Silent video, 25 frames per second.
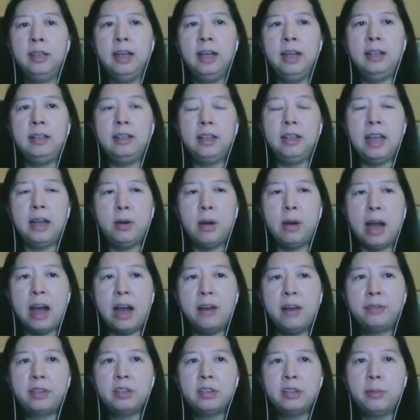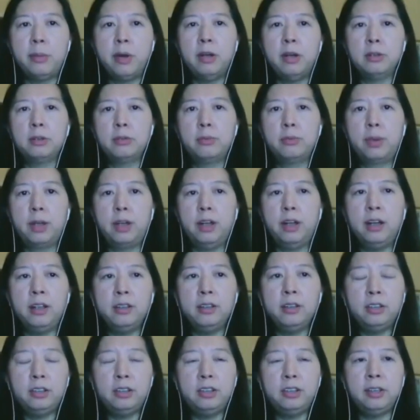And after the bots were
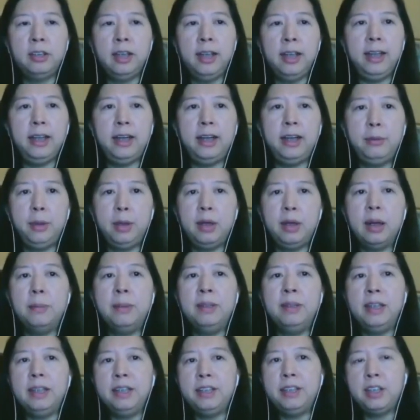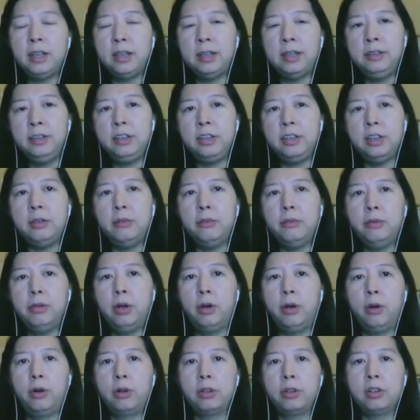launched, AI recommendation engine
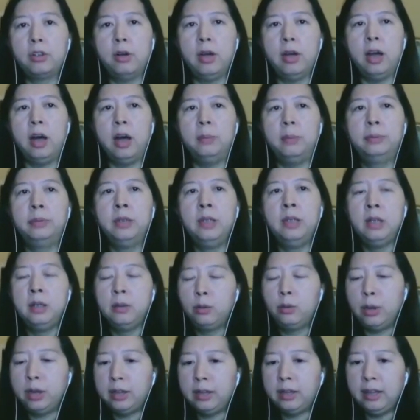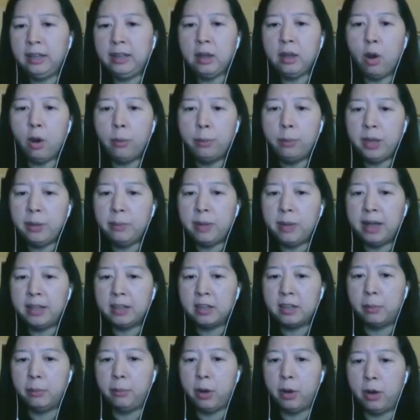will also help quickly
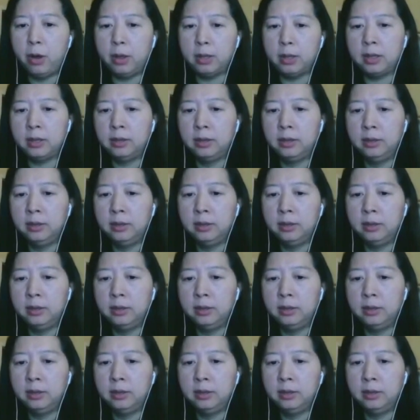optimize the bot.